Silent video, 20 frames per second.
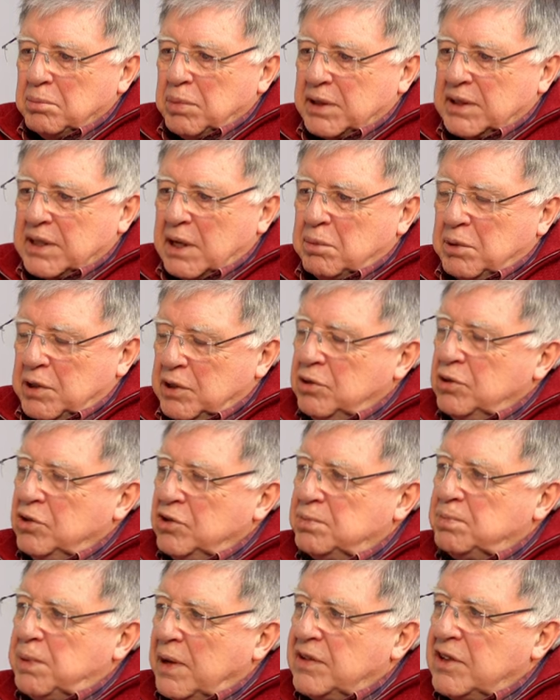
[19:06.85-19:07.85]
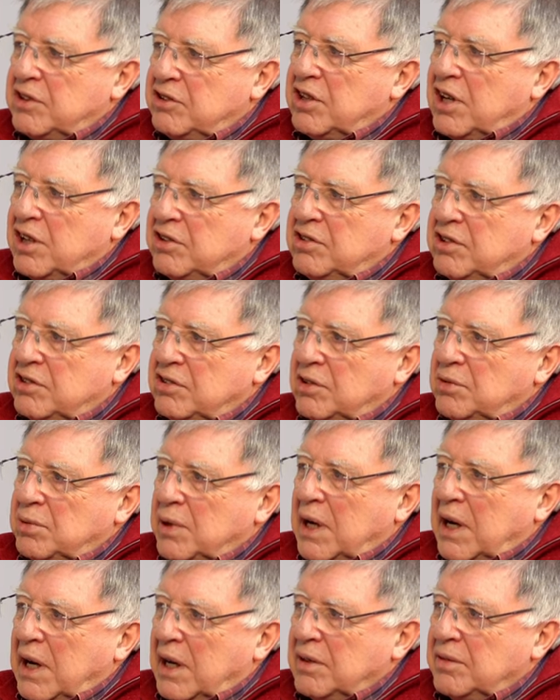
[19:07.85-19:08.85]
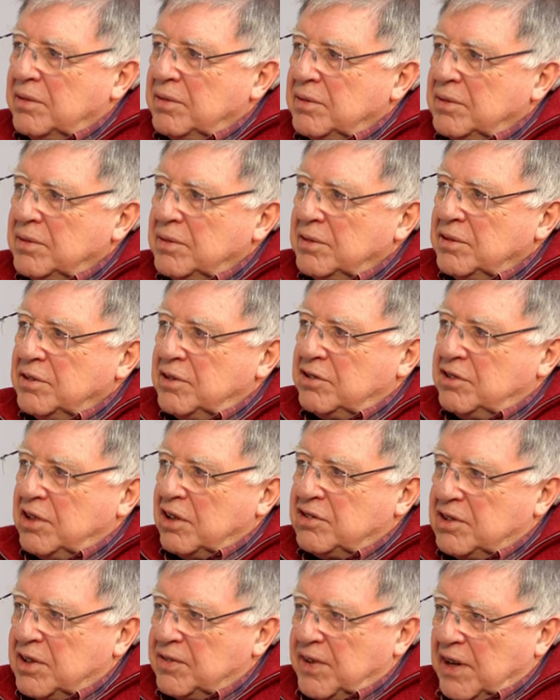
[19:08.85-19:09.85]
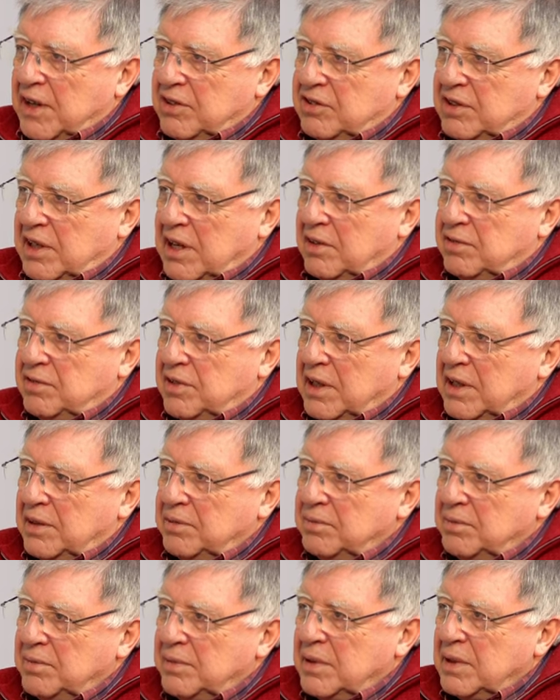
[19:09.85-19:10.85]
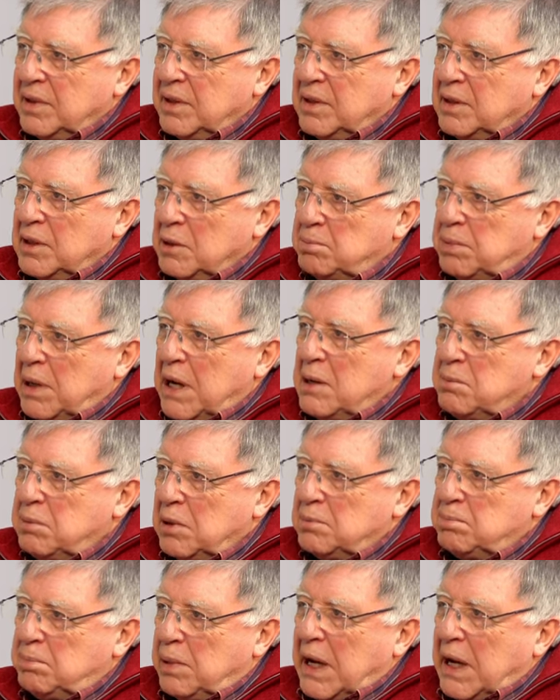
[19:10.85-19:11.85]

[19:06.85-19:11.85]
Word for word: but they were used by the churches as well to justify slavery. The Bible